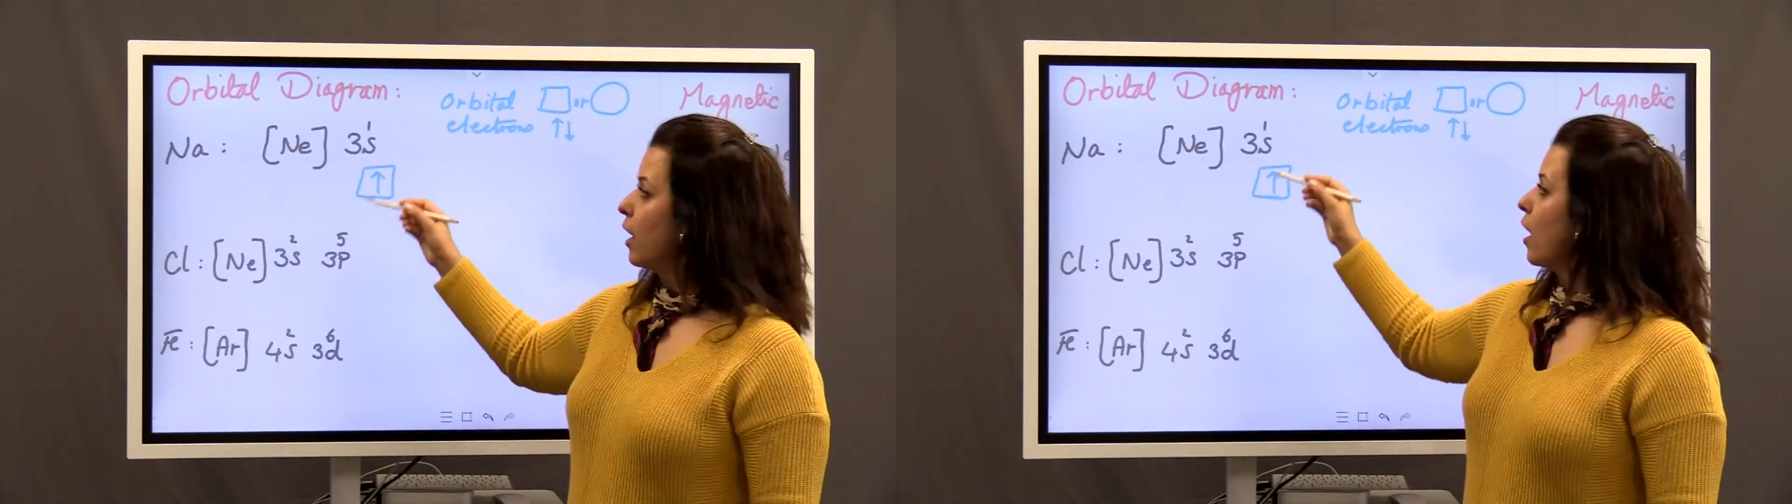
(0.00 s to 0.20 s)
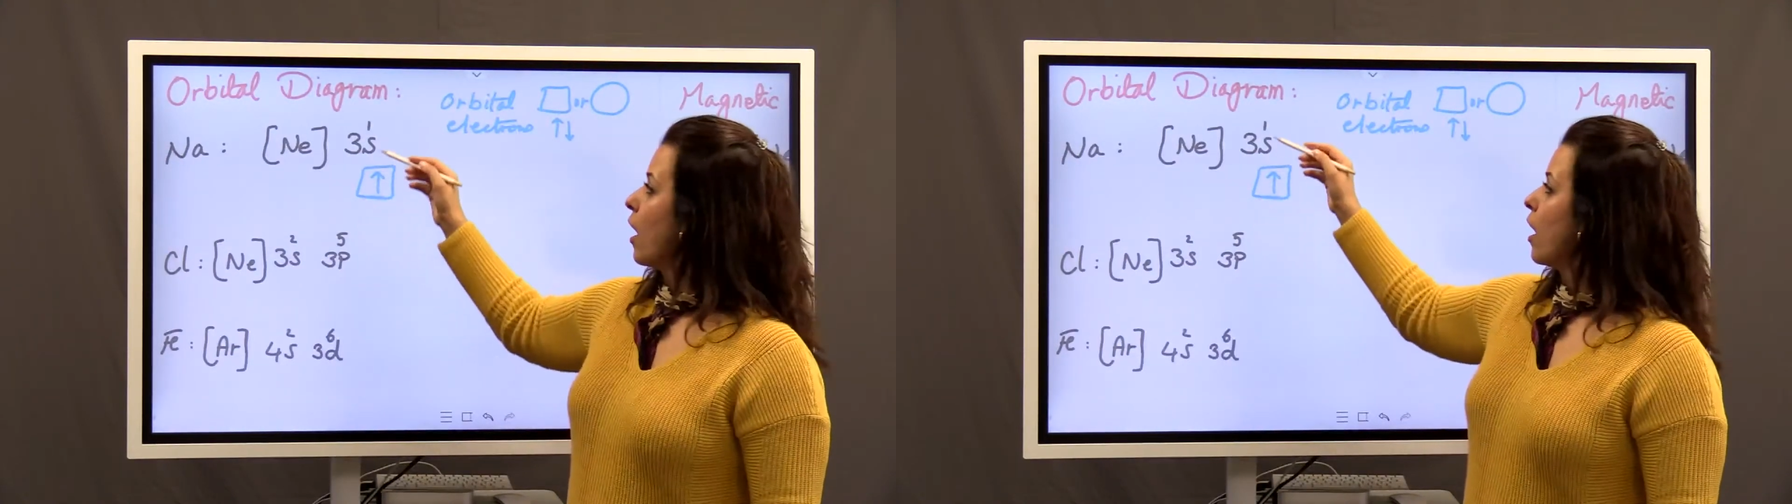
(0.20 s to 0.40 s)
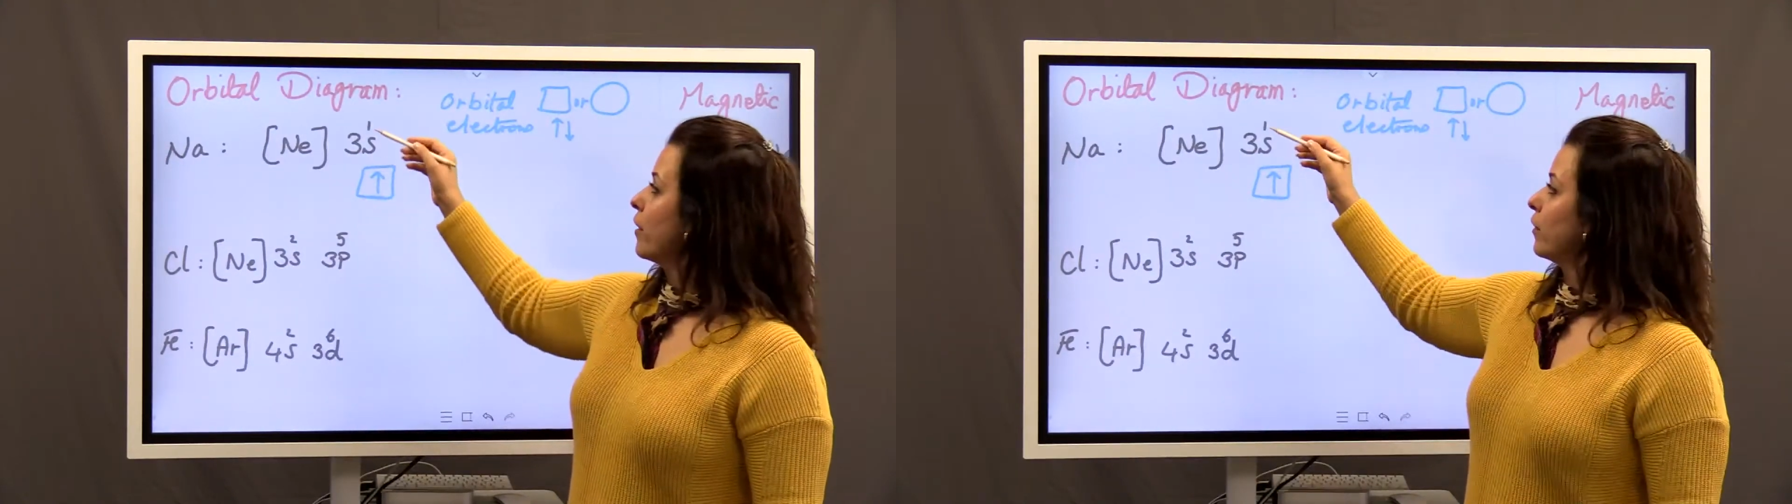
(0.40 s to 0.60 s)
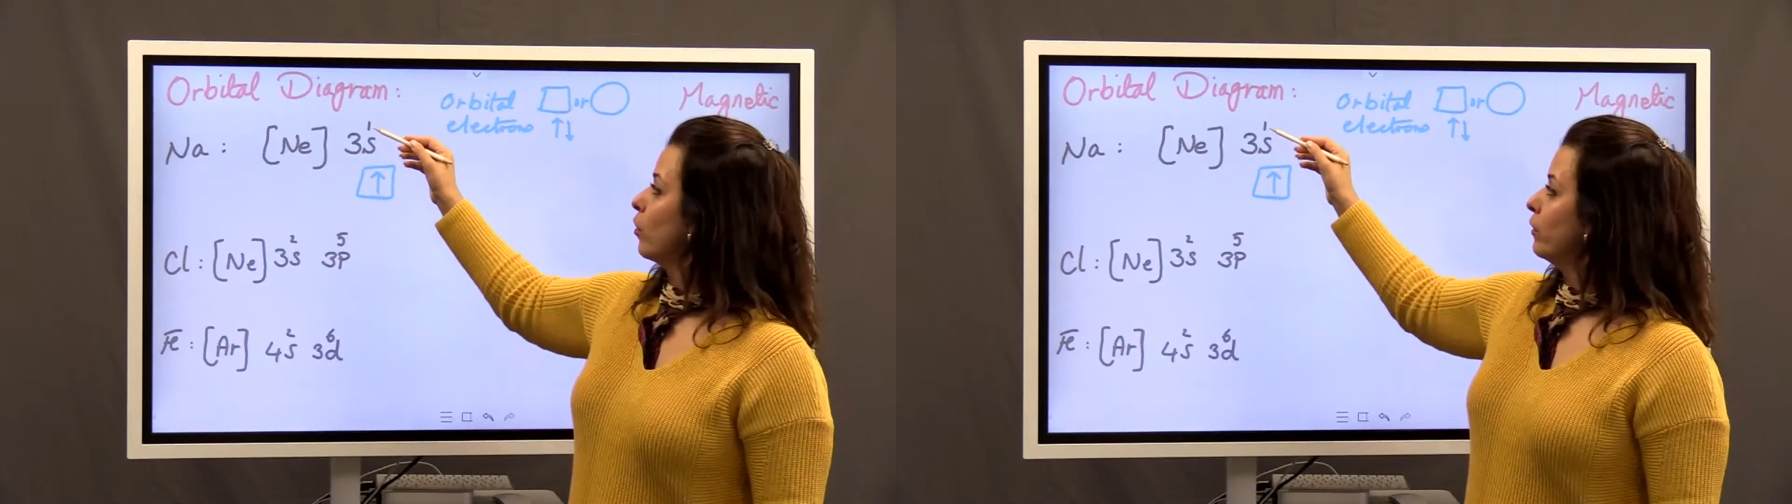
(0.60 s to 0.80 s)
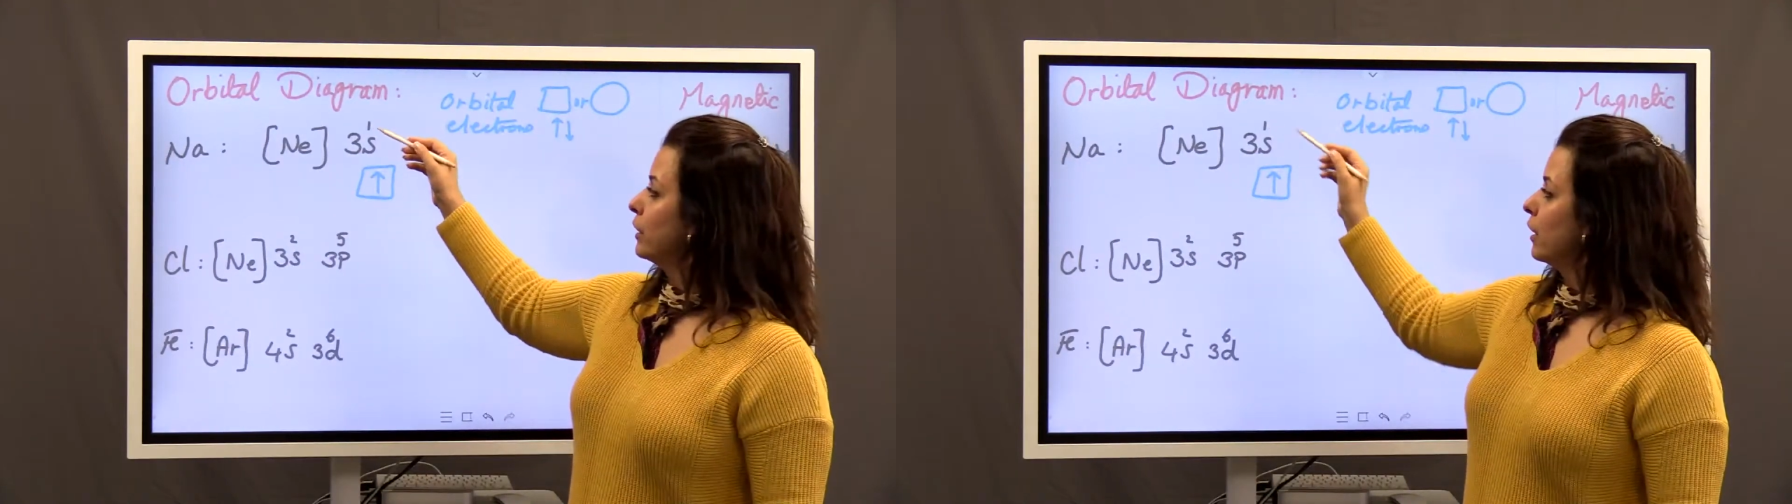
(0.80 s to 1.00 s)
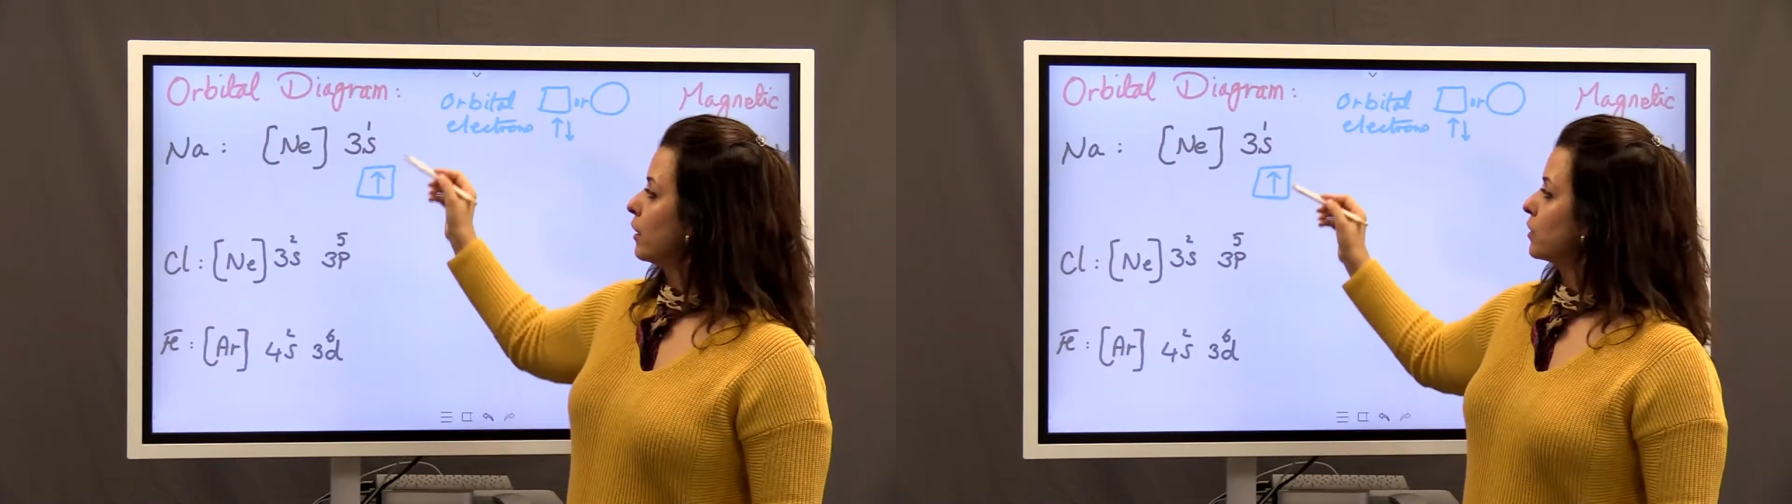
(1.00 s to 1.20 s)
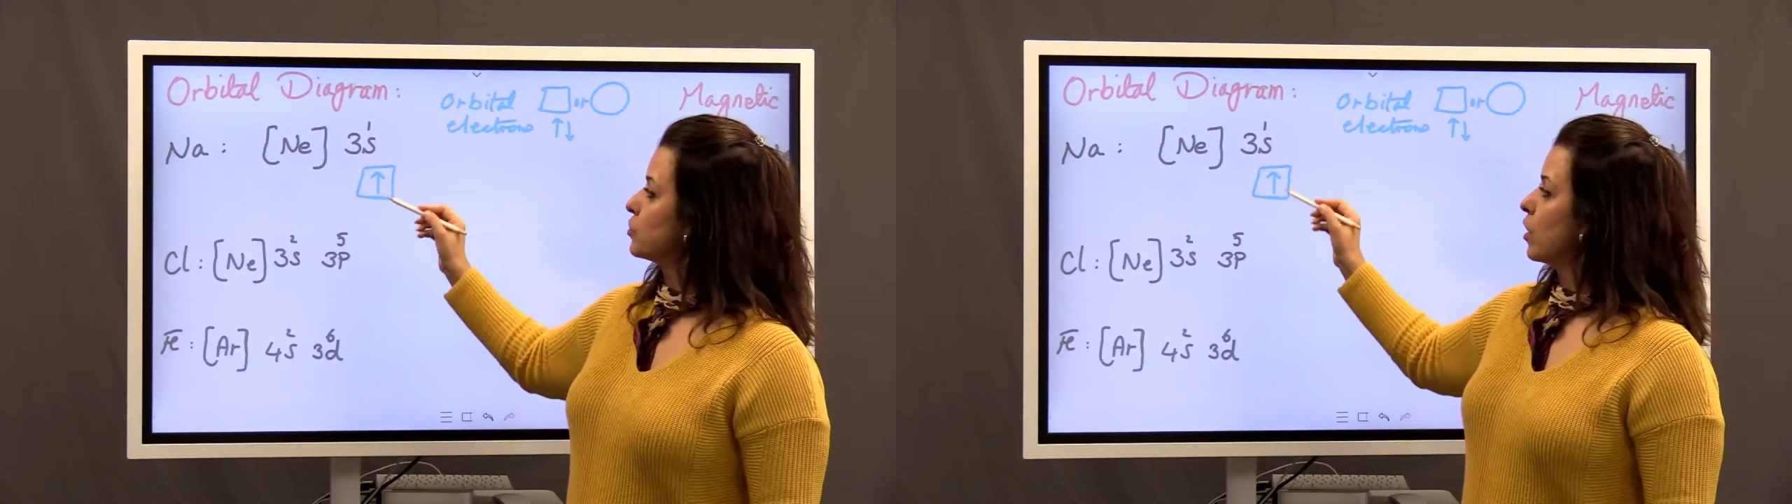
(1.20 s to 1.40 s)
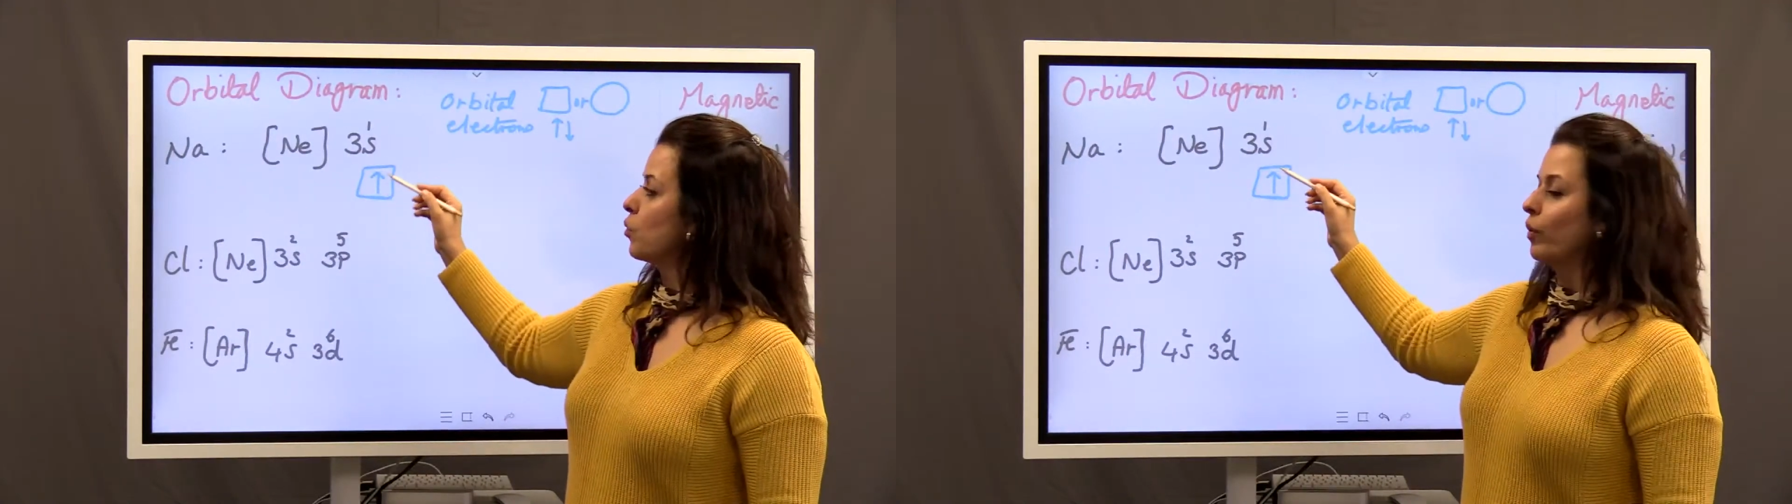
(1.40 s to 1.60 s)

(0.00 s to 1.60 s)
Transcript: and the only electron